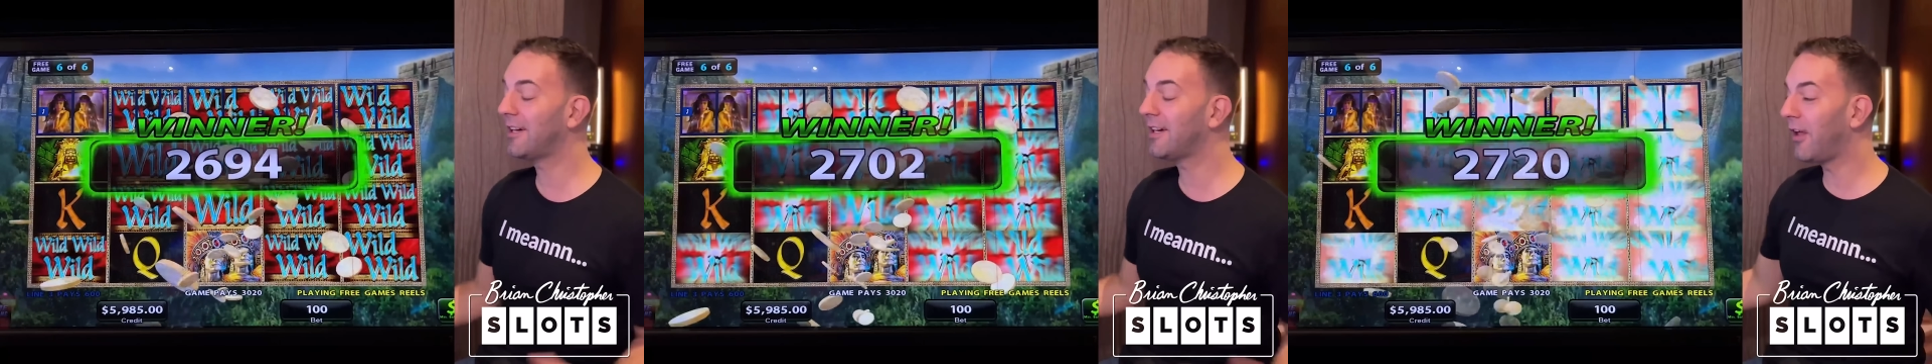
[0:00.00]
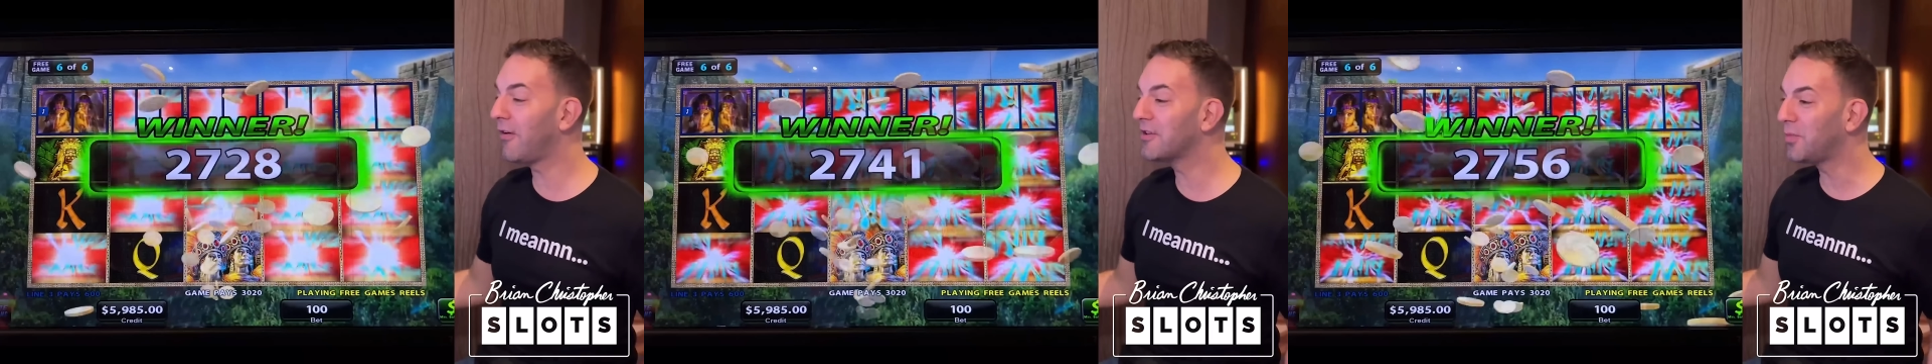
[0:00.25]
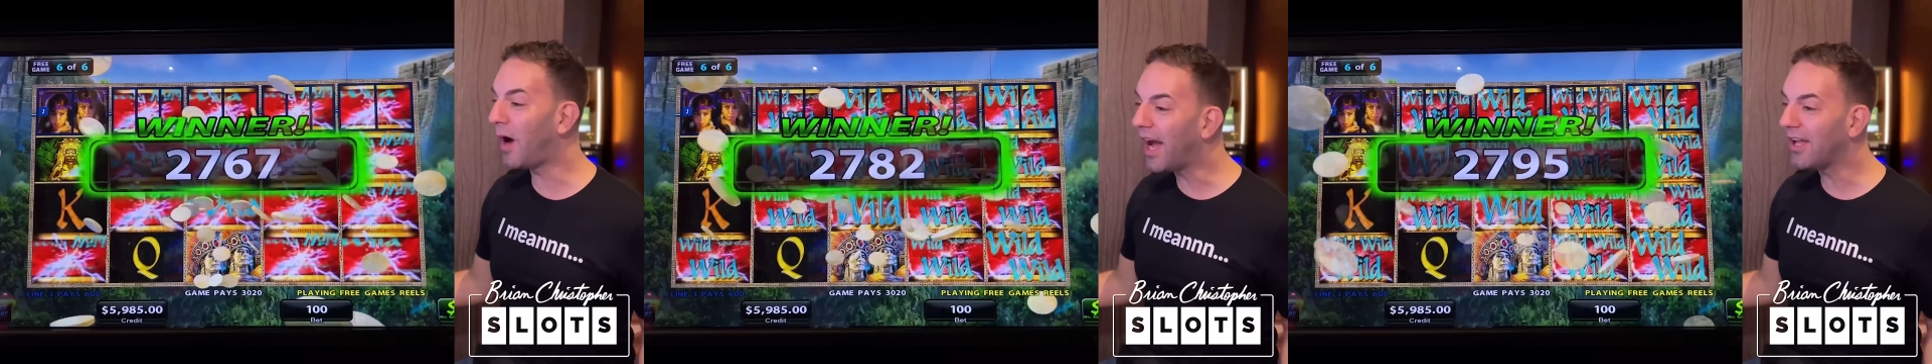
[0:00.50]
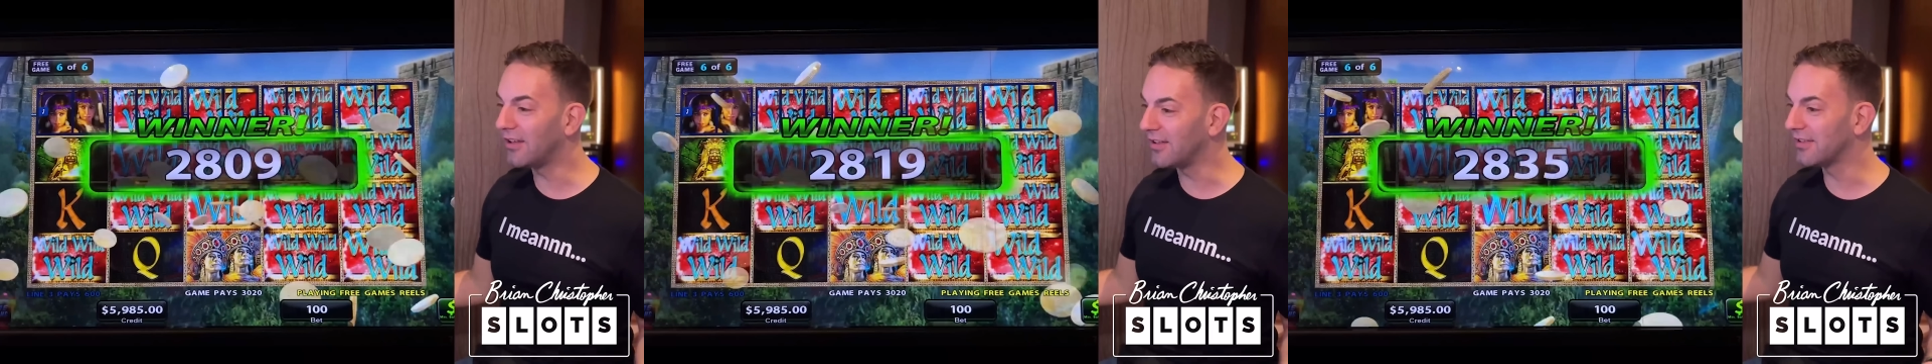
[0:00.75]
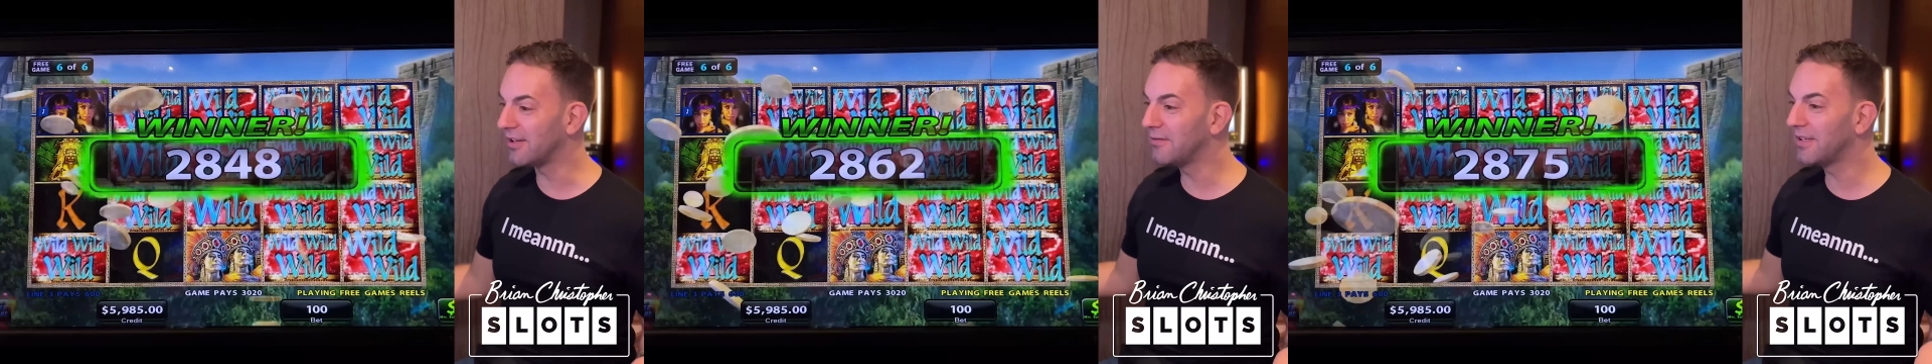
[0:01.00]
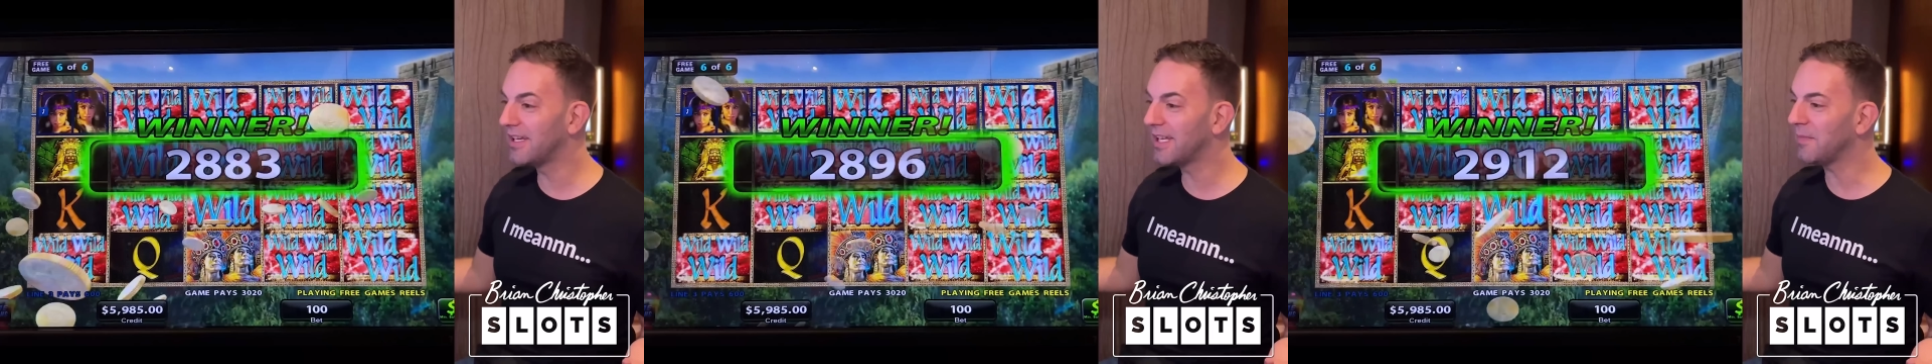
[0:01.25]
at all those wilds. Are you
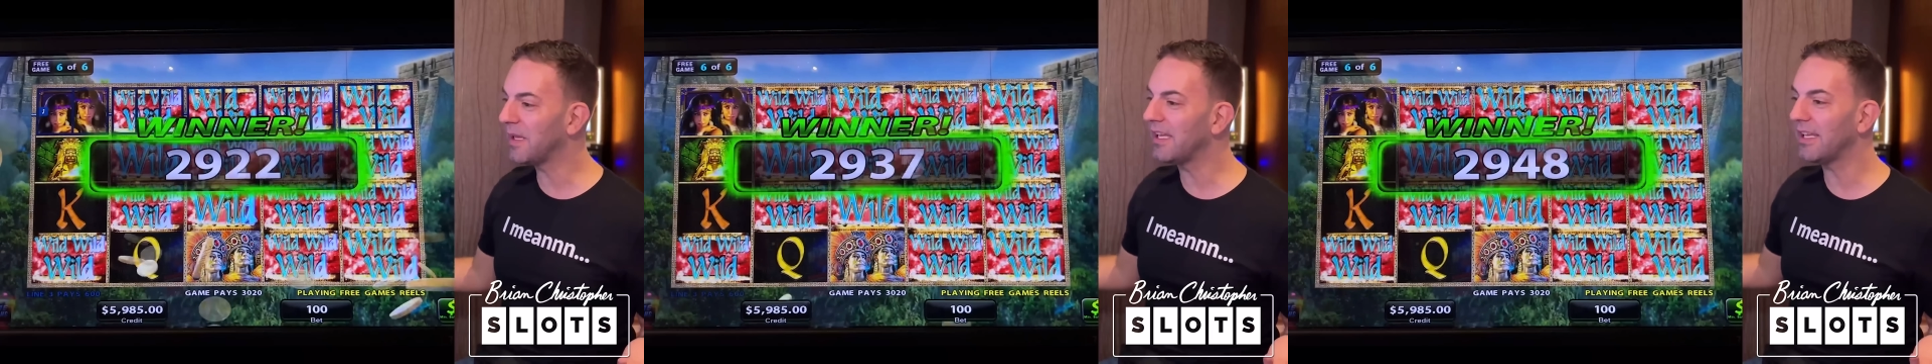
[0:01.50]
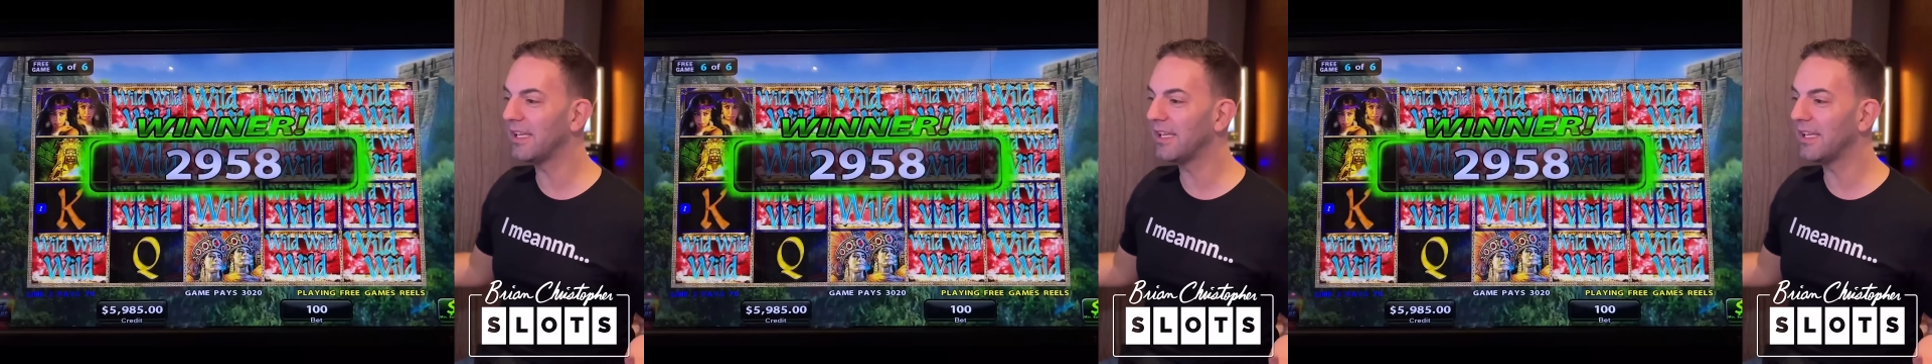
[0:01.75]
kidding me?